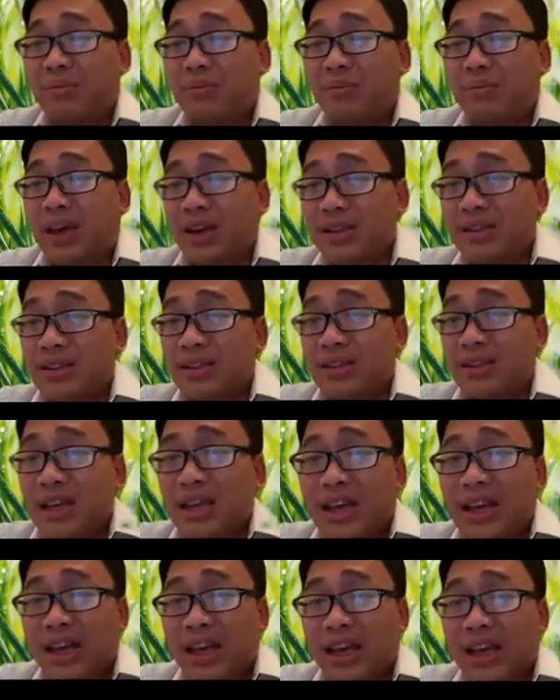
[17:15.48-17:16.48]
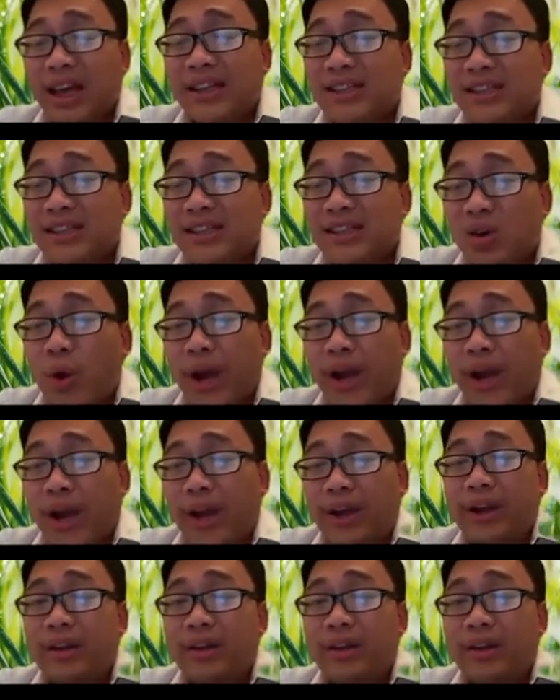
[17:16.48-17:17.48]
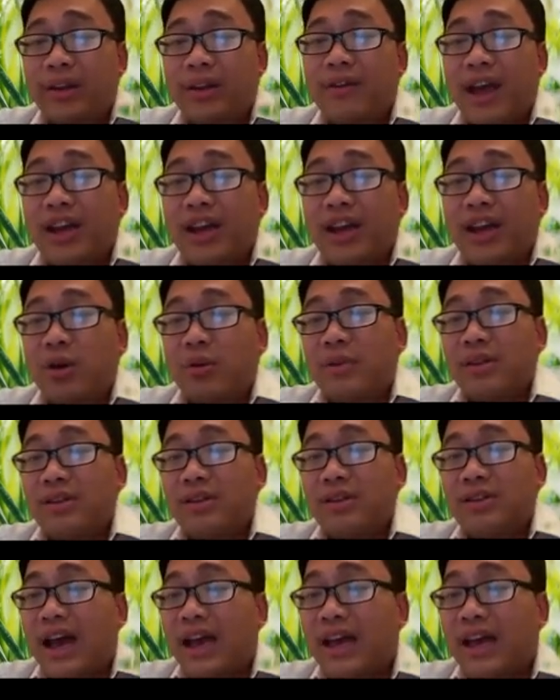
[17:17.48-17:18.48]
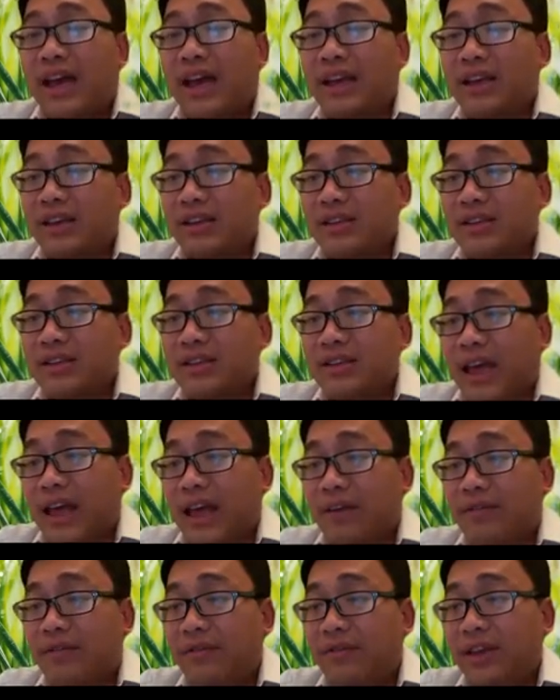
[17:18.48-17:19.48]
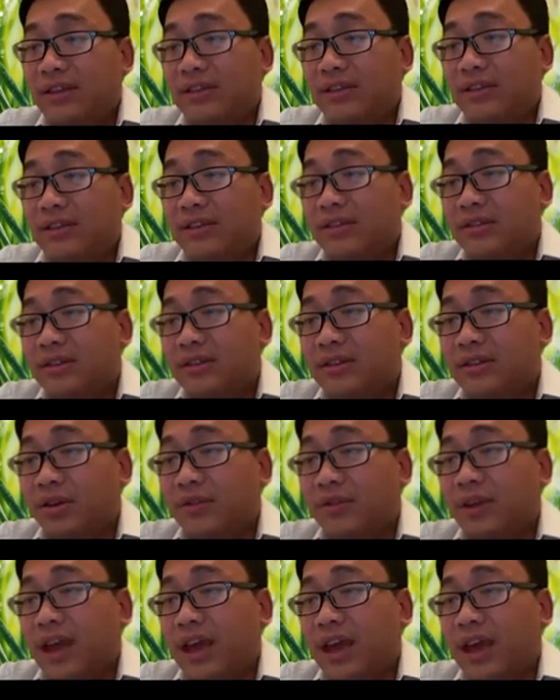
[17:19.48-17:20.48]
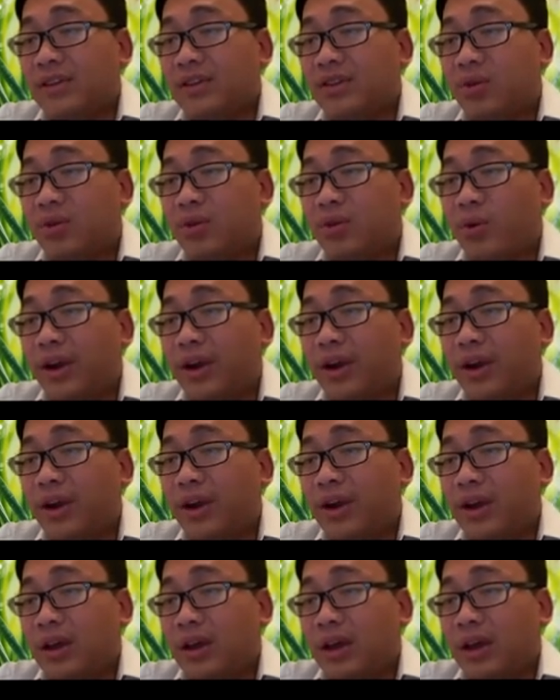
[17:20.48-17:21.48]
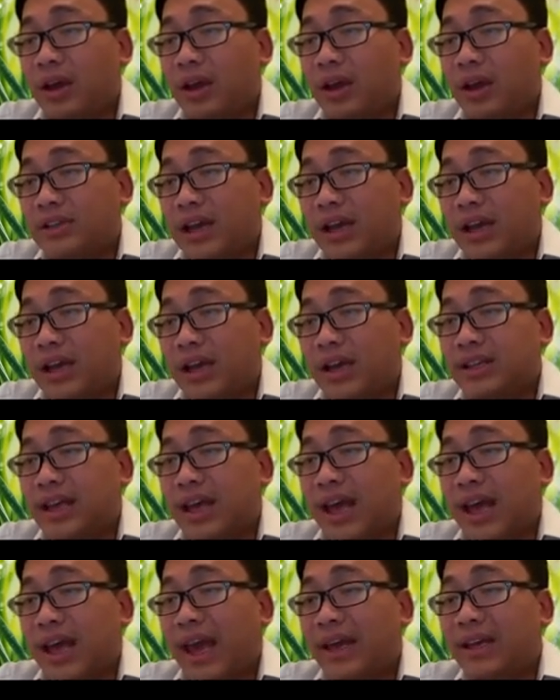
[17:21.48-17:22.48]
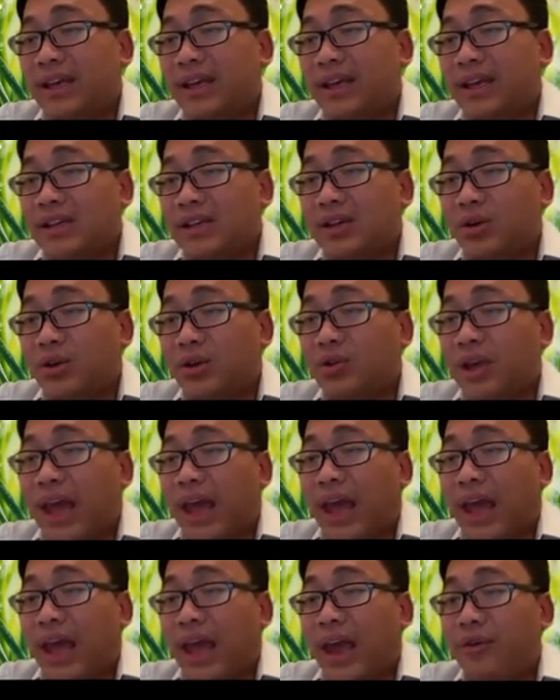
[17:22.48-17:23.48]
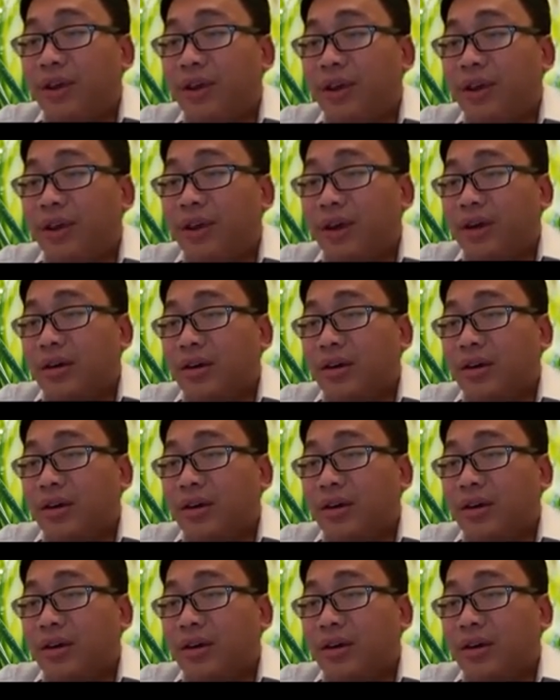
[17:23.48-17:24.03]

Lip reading: Because it's square, the value of the side is K feet. So if you have a square, its side is K. So the area